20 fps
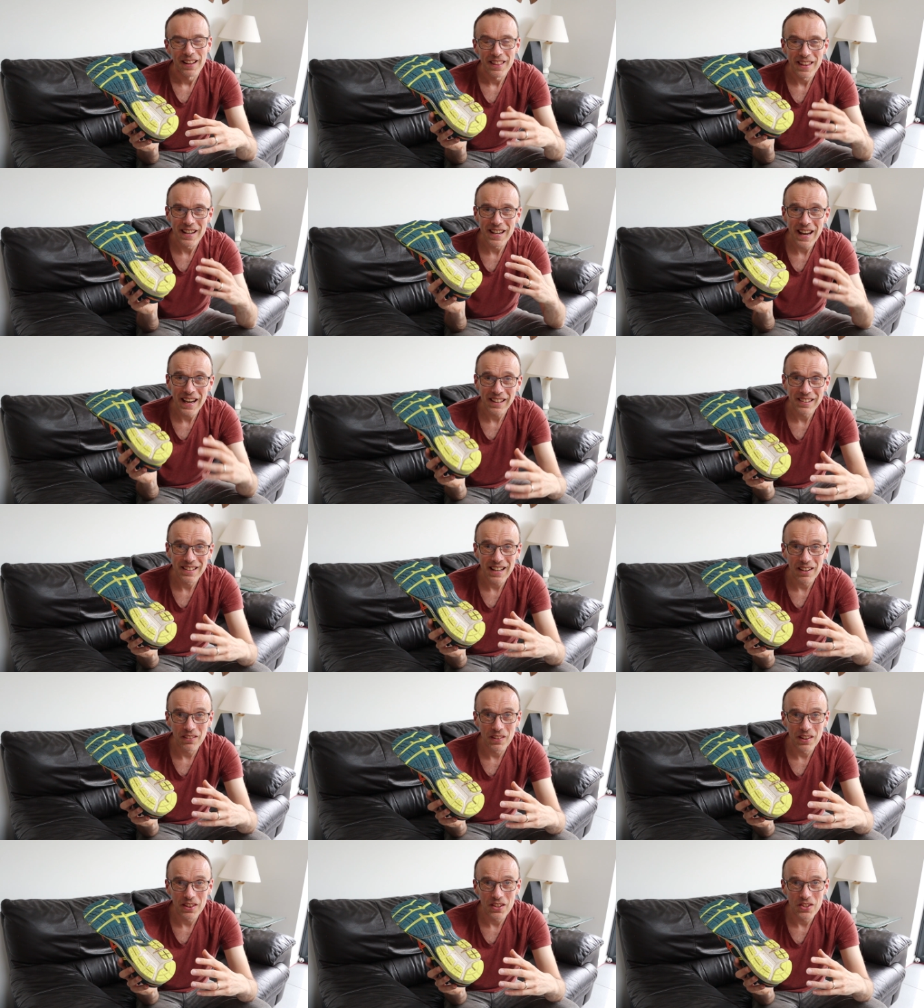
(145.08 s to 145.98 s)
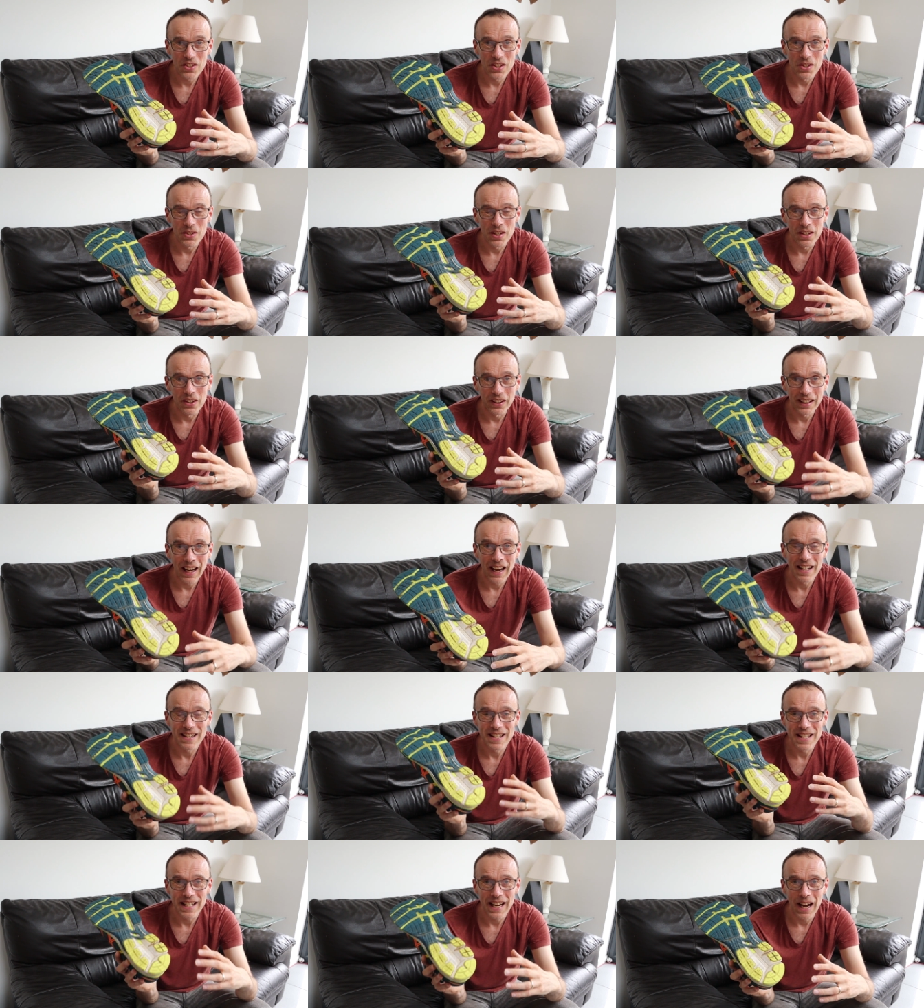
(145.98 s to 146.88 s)
The next area of the shoe to look at
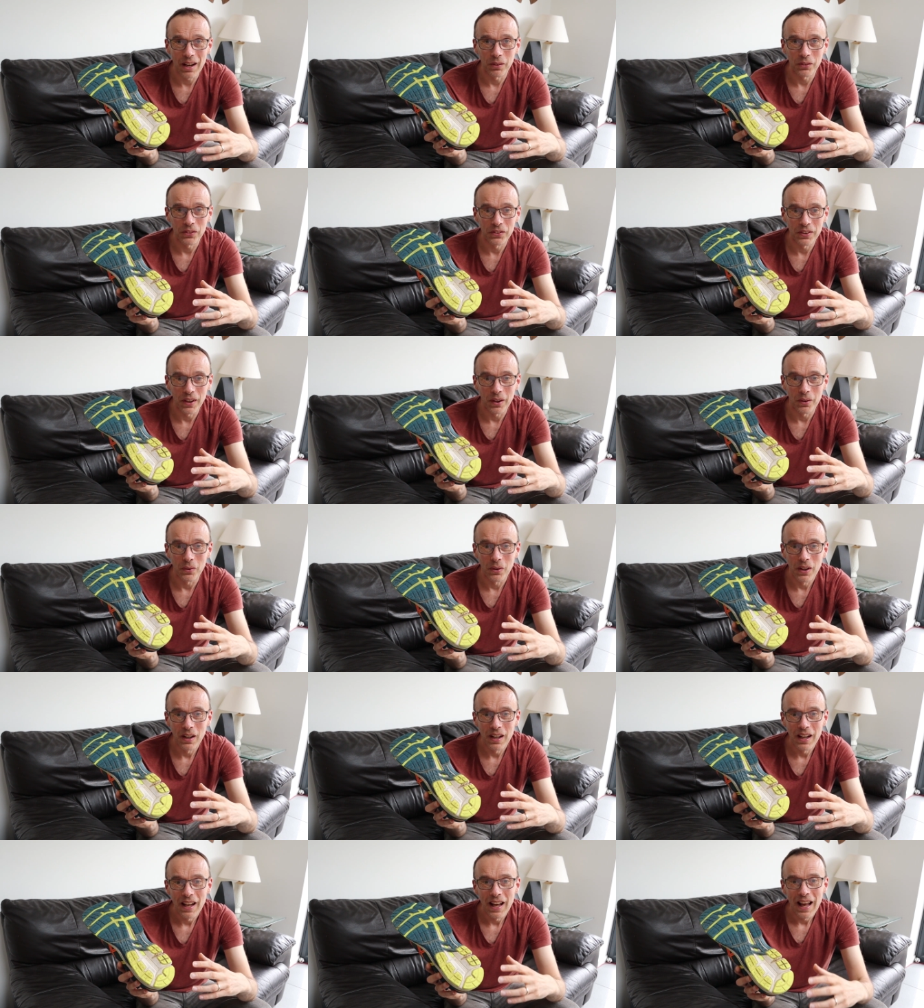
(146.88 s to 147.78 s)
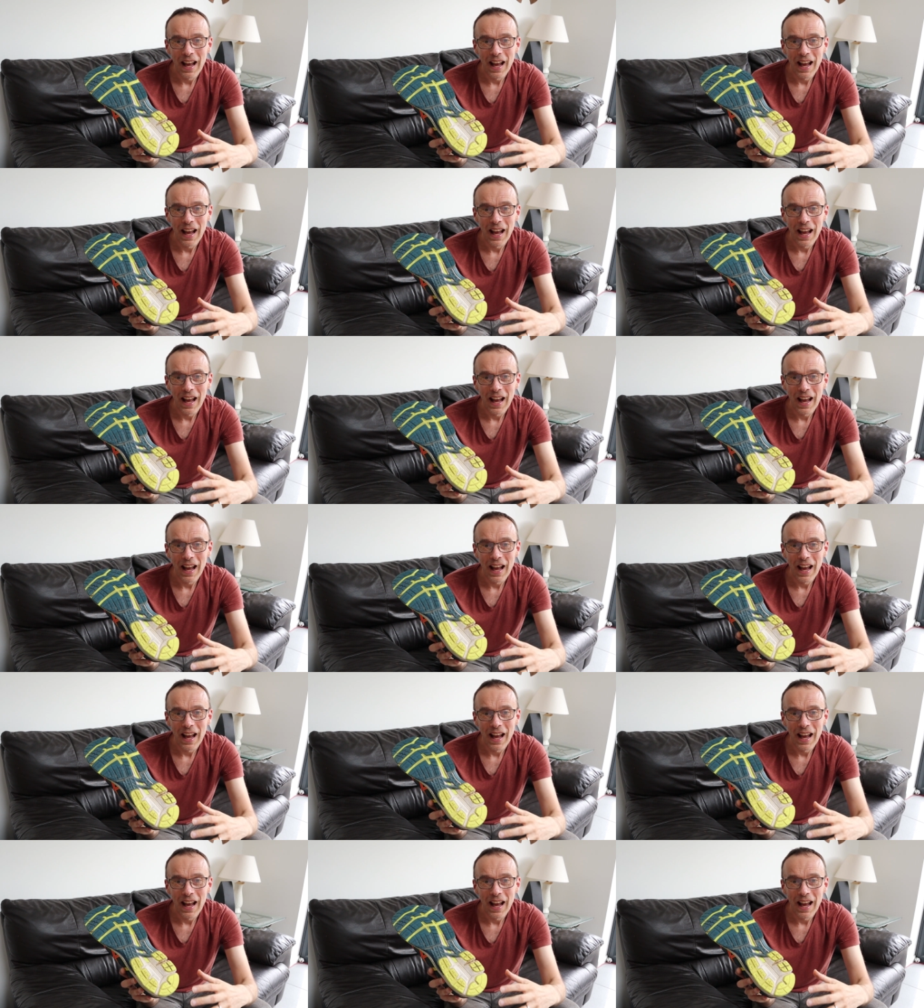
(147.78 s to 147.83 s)
is the outsole.